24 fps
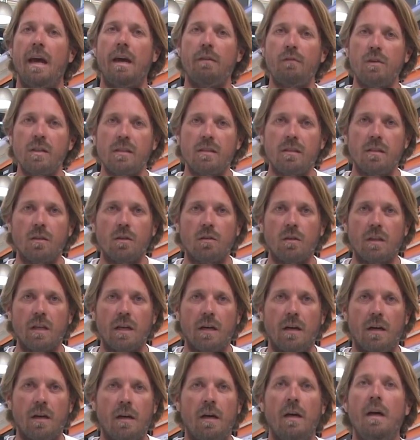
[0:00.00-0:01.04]
every single
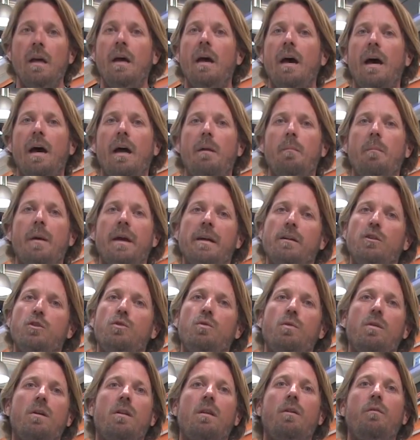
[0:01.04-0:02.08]
year and make
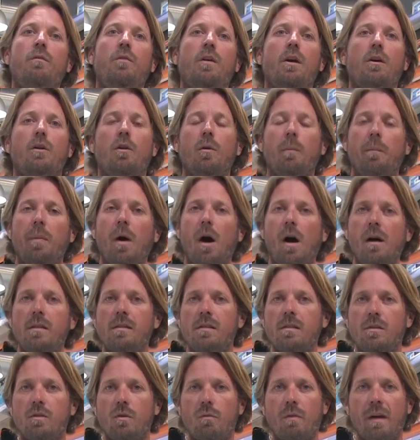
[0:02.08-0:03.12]
sure that the vehicle
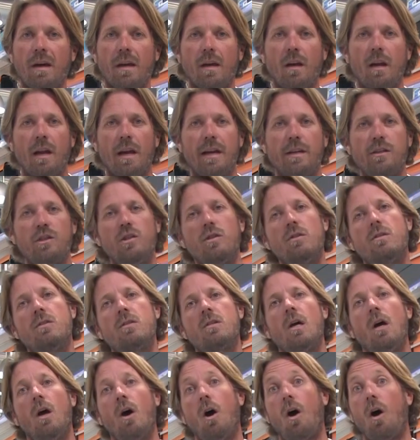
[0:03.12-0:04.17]
passes the
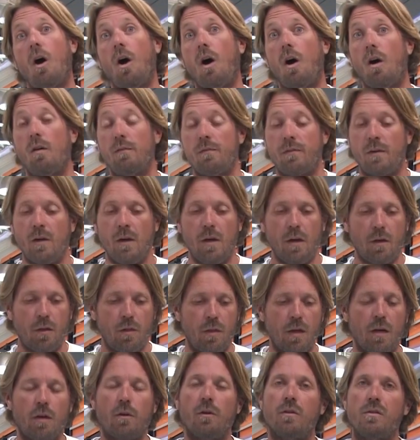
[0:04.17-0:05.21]
regulations of
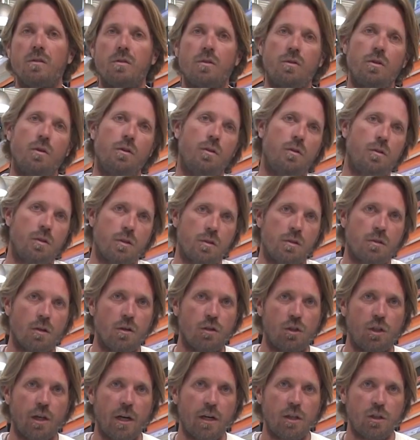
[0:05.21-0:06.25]
the concerned
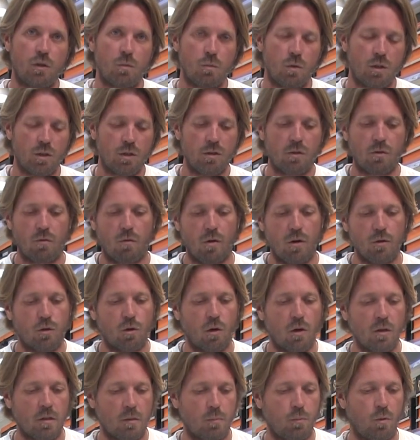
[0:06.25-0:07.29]
association, which is the Road
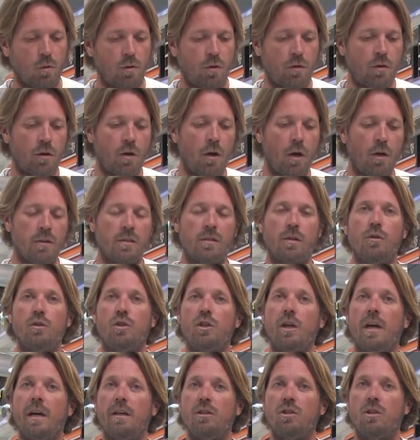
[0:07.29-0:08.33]
Transport
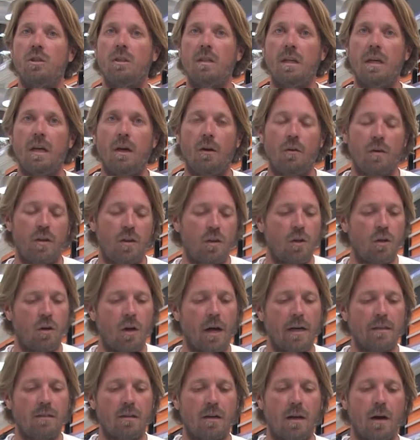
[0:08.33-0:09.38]
Association here in the
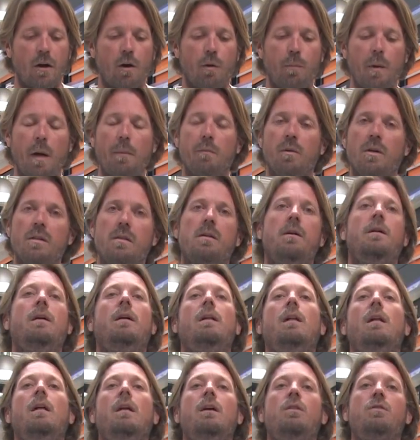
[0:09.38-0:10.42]
United Arab Emirates.
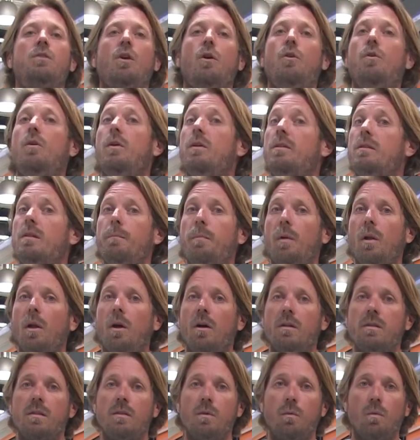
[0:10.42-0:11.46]
So,
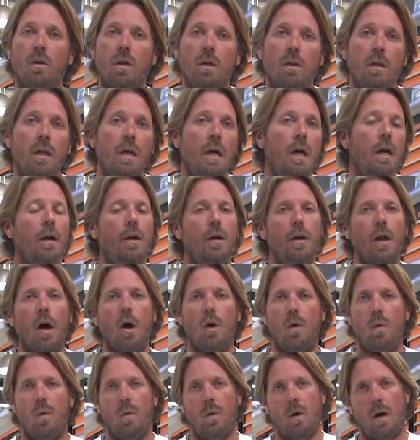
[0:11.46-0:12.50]
simple answer, well,
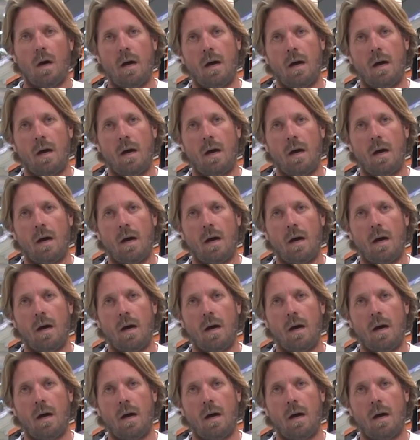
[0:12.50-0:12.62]
no.